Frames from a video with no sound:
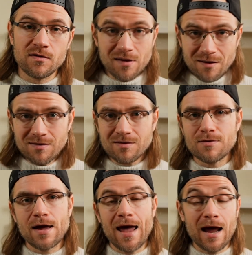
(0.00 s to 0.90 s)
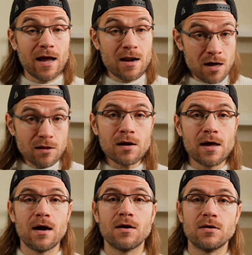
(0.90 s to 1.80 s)
Seasons then add another
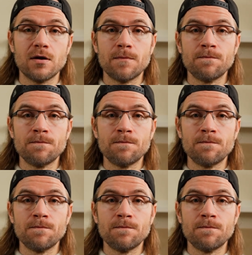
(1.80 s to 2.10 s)
layer here.